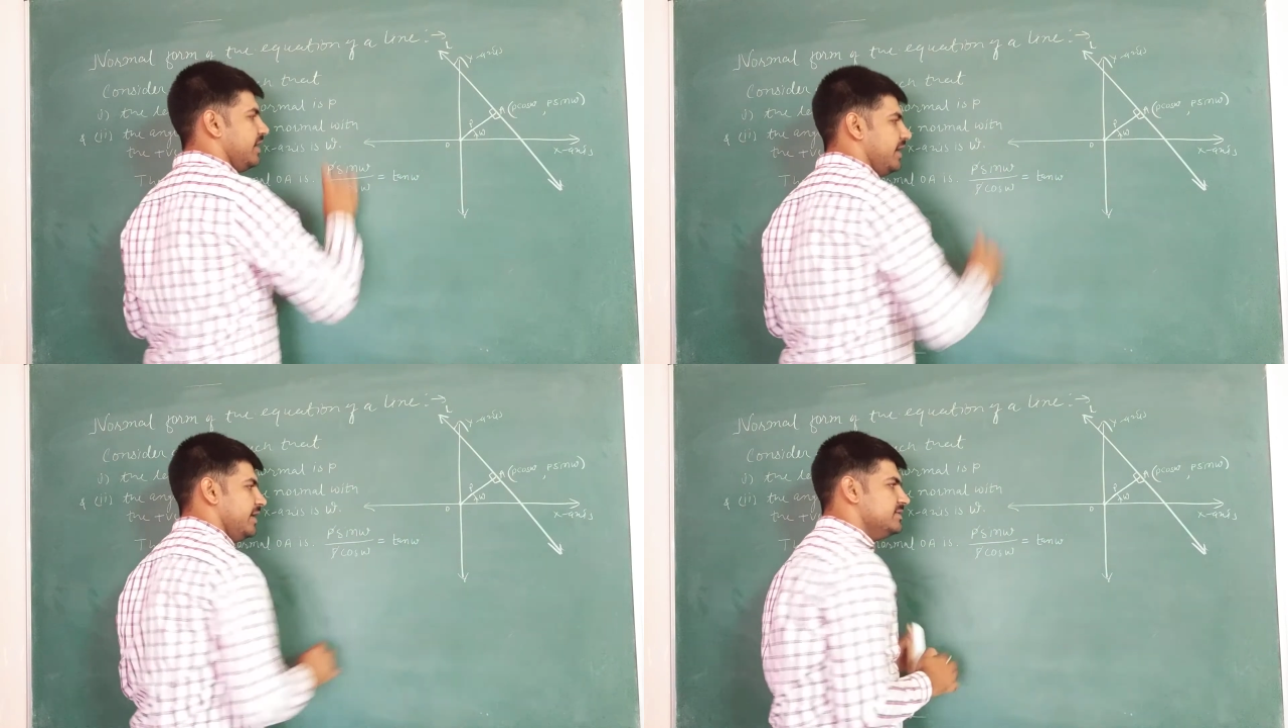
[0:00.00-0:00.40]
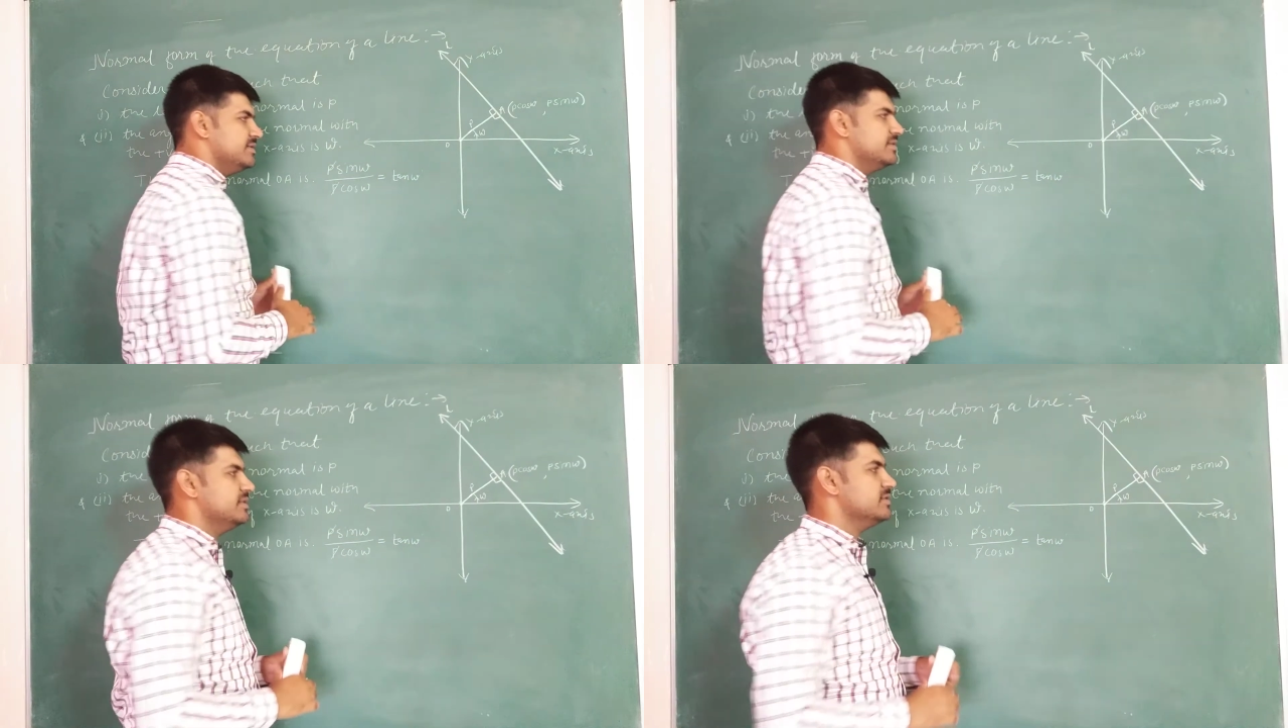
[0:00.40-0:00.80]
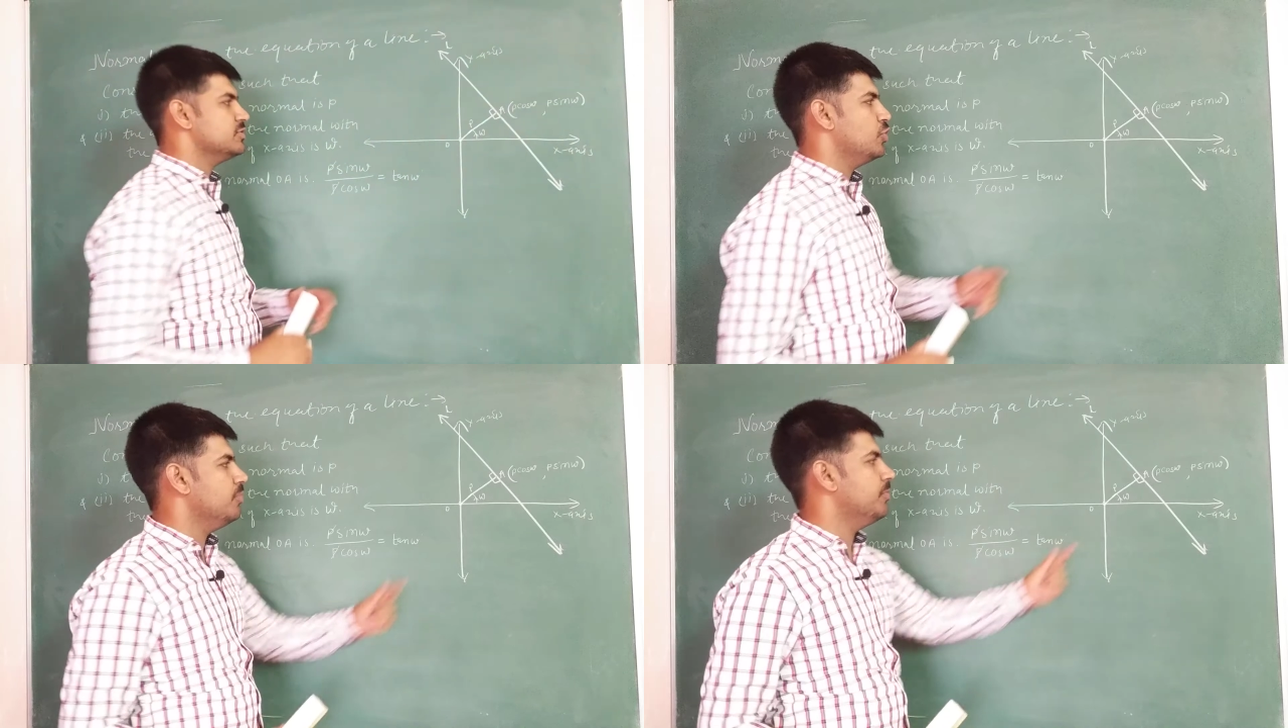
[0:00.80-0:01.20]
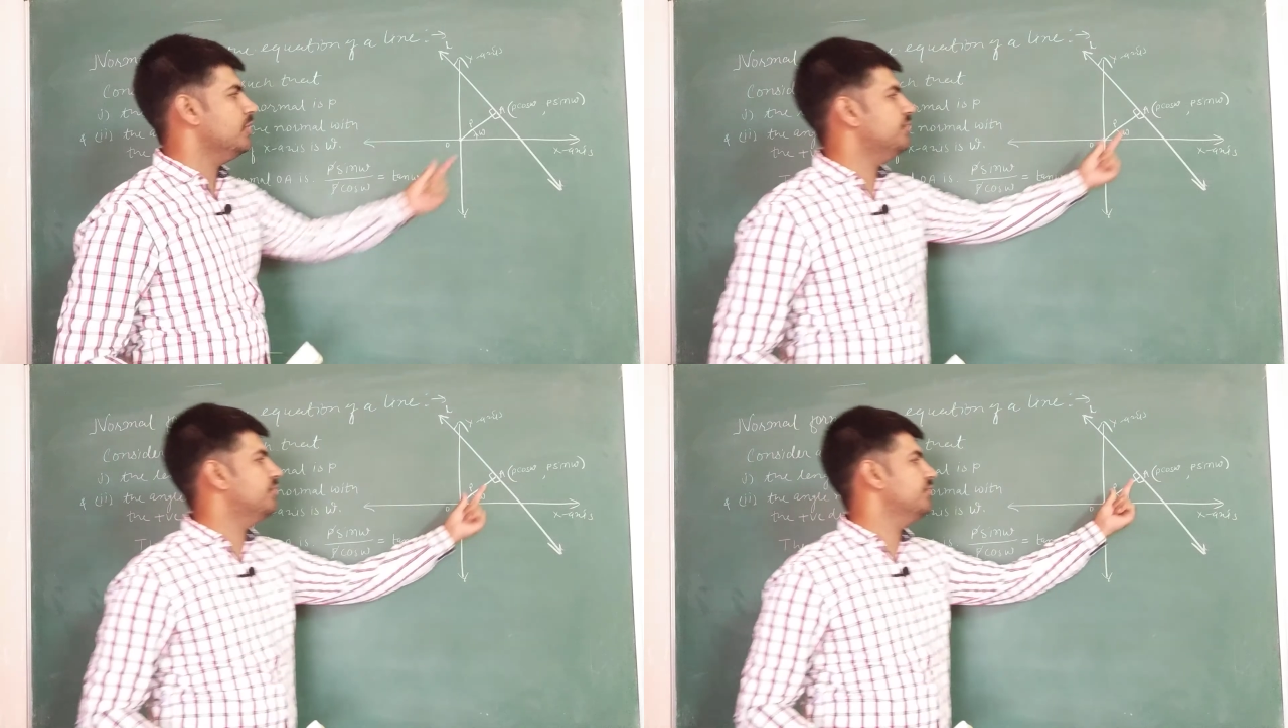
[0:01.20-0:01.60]
as the slope
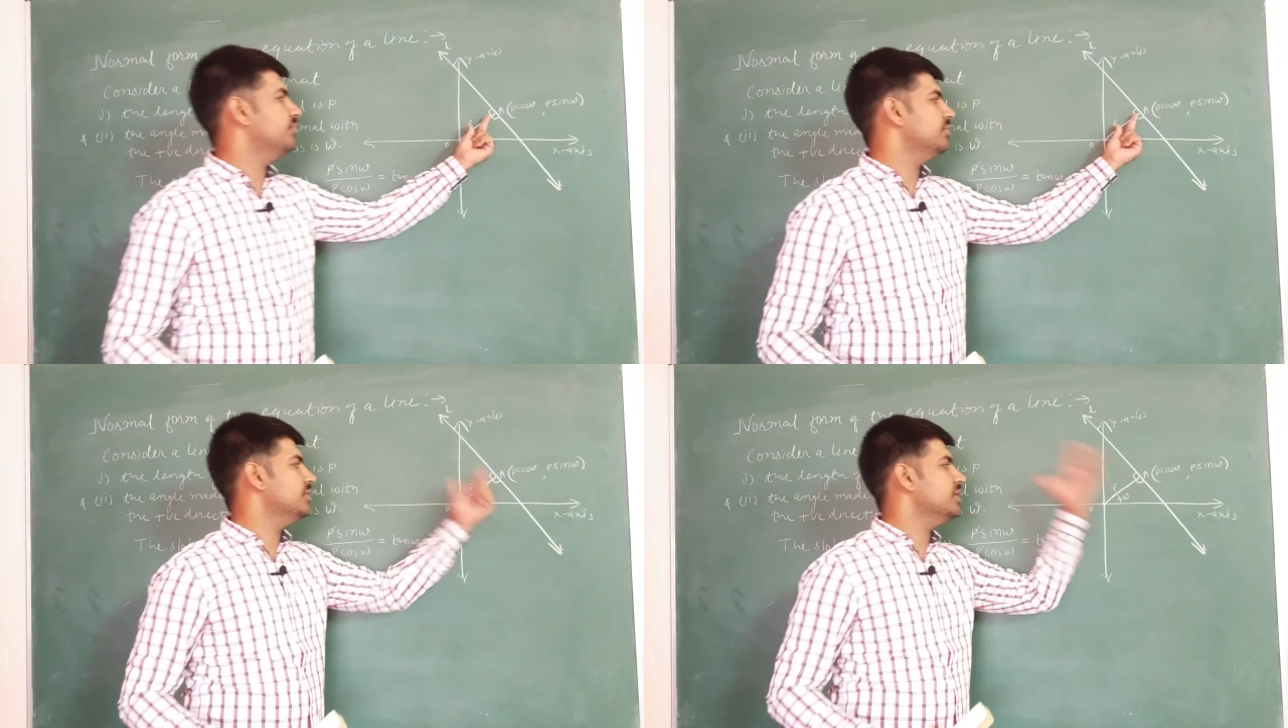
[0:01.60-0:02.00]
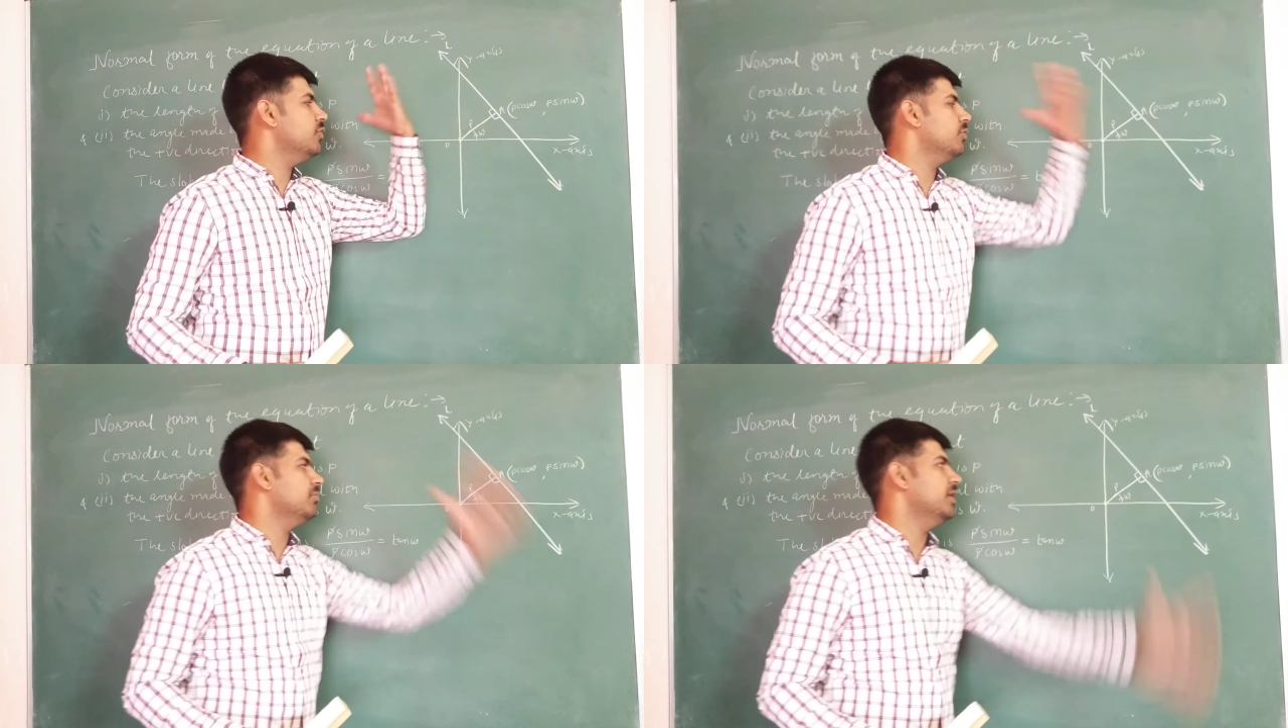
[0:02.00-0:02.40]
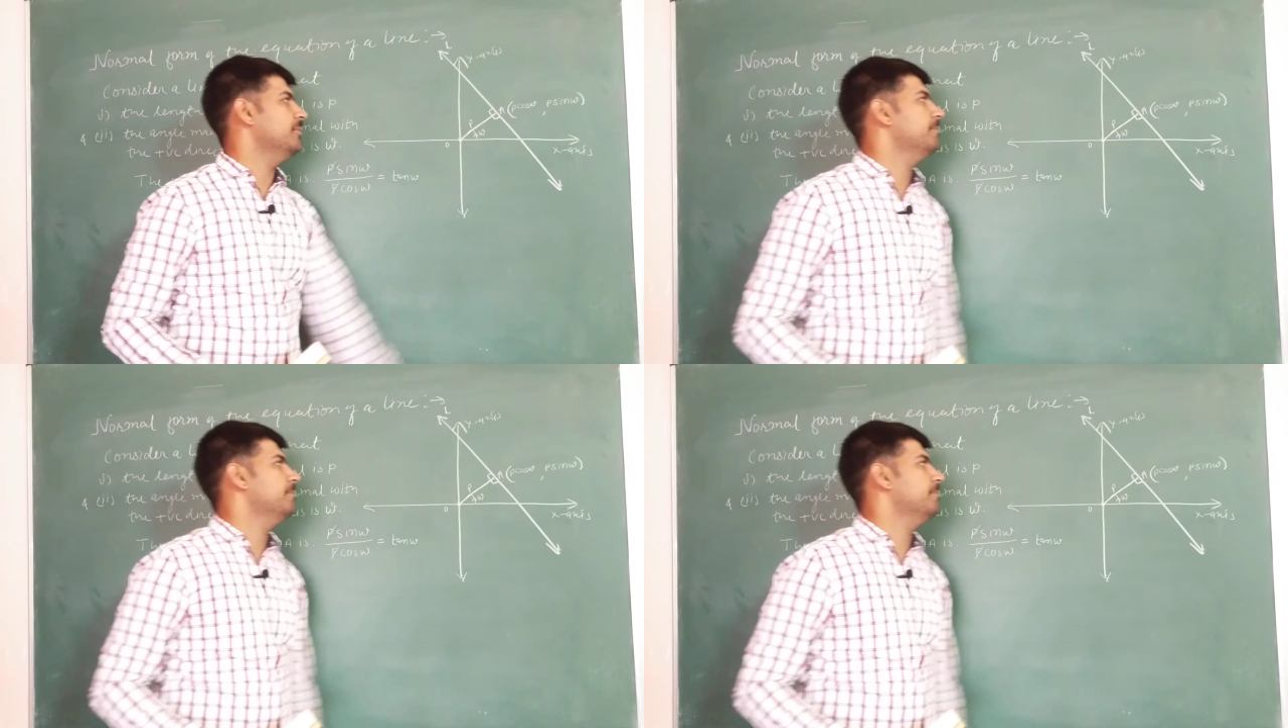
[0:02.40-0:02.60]
of the normal.